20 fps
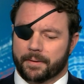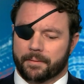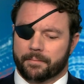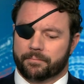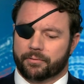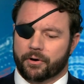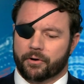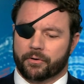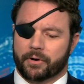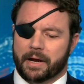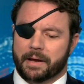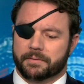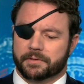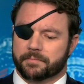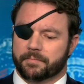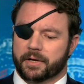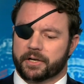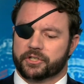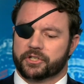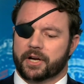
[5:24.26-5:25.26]
programs
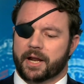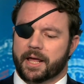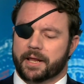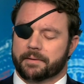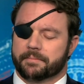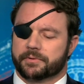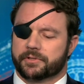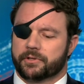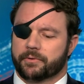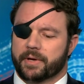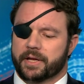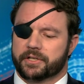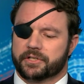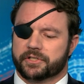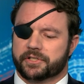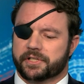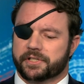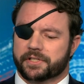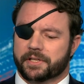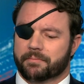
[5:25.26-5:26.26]
and budget items to
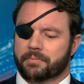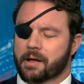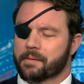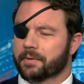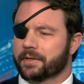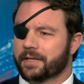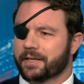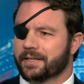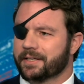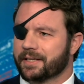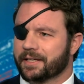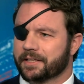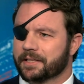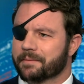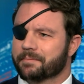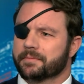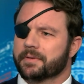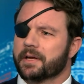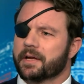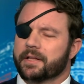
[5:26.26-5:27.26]
agencies that probably didn't need
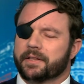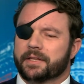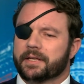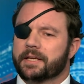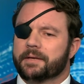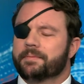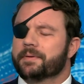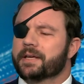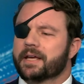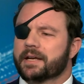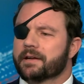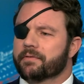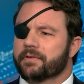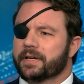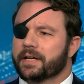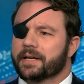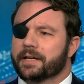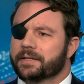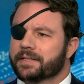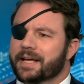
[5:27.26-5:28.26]
them. The EPA never
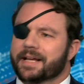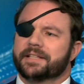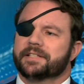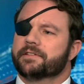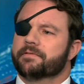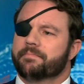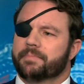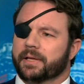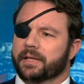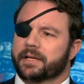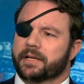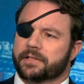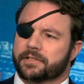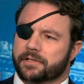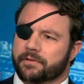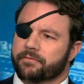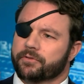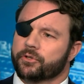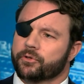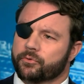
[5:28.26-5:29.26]
needed tens of
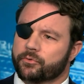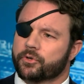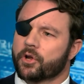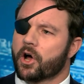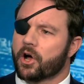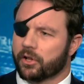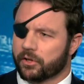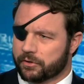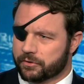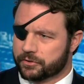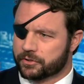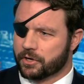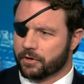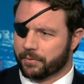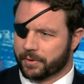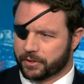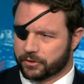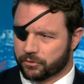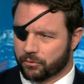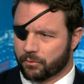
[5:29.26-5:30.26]
billions of new dollars
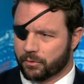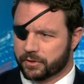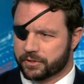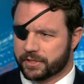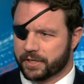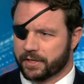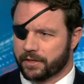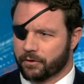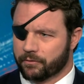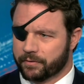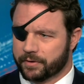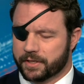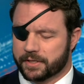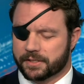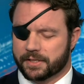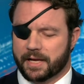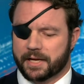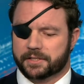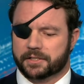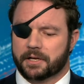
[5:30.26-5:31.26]
going towards it over
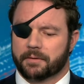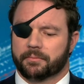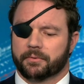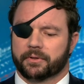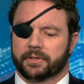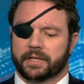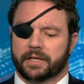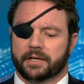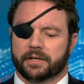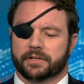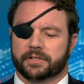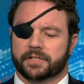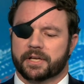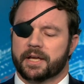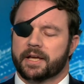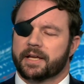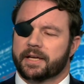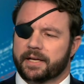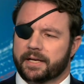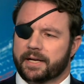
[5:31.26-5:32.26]
these last couple of years.
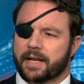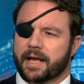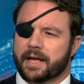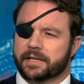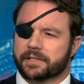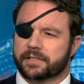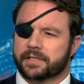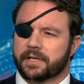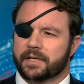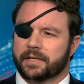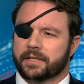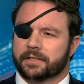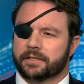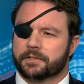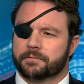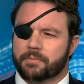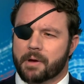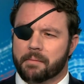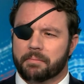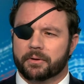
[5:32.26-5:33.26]
There's
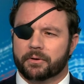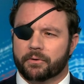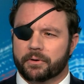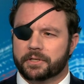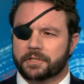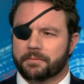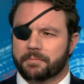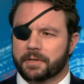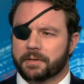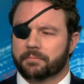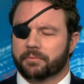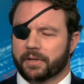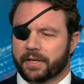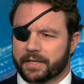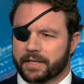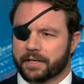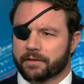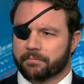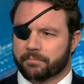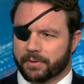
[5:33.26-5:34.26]
probably going to be
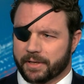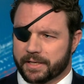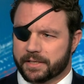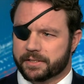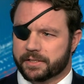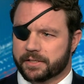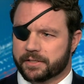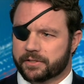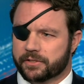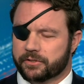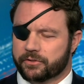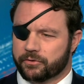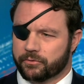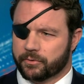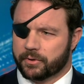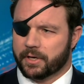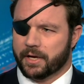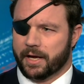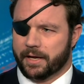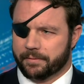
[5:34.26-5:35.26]
plenty of places to
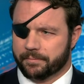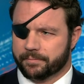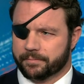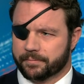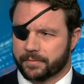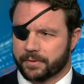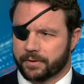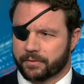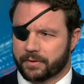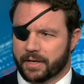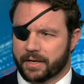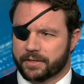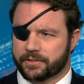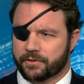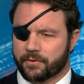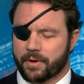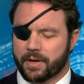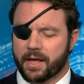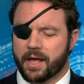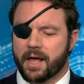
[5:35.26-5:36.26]
cut. Okay,
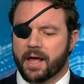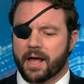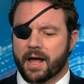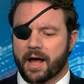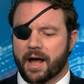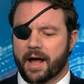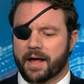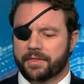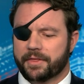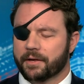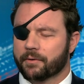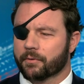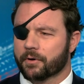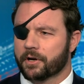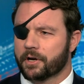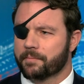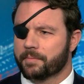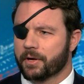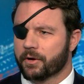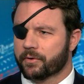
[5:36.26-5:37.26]
so I think we're
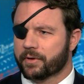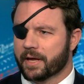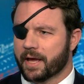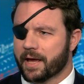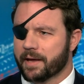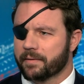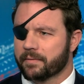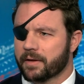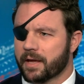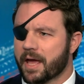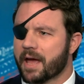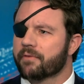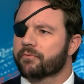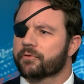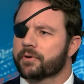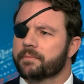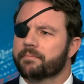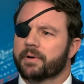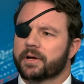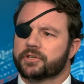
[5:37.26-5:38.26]
going to be okay.
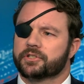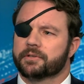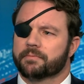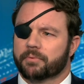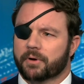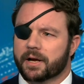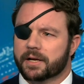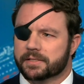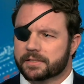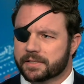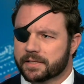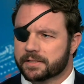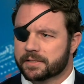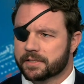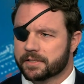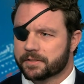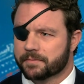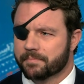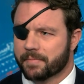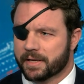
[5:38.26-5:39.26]
Every budget
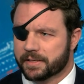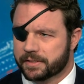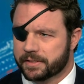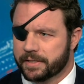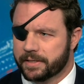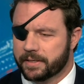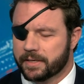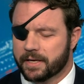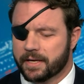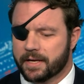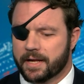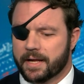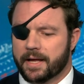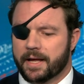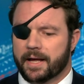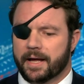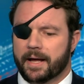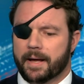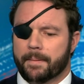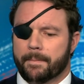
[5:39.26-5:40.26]
process is messy.
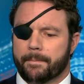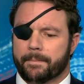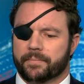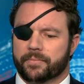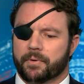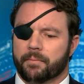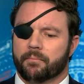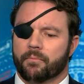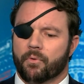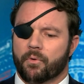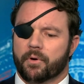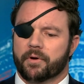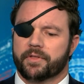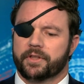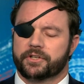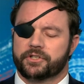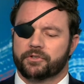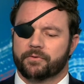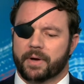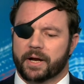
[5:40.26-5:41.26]
The more
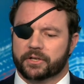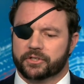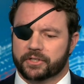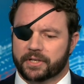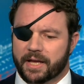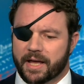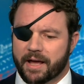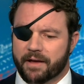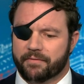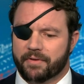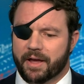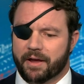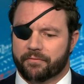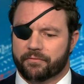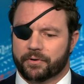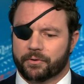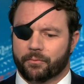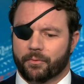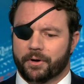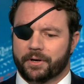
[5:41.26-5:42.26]
that you actually have
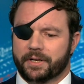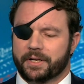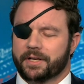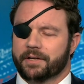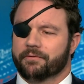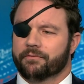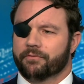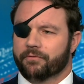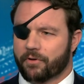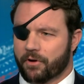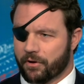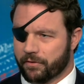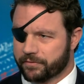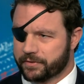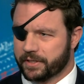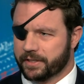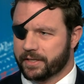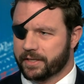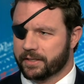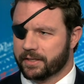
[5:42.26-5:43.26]
everyone
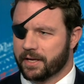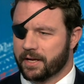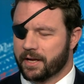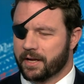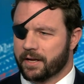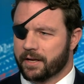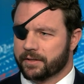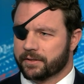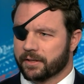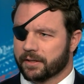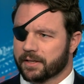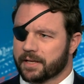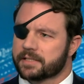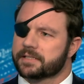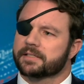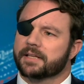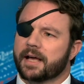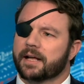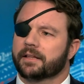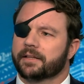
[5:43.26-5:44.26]
involved in it, the
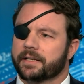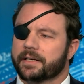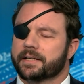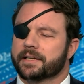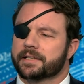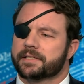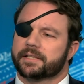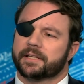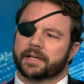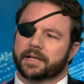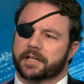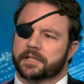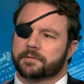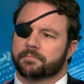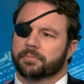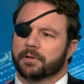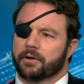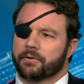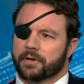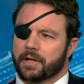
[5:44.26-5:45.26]
less likely it is that it gets
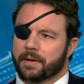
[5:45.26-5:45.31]
blown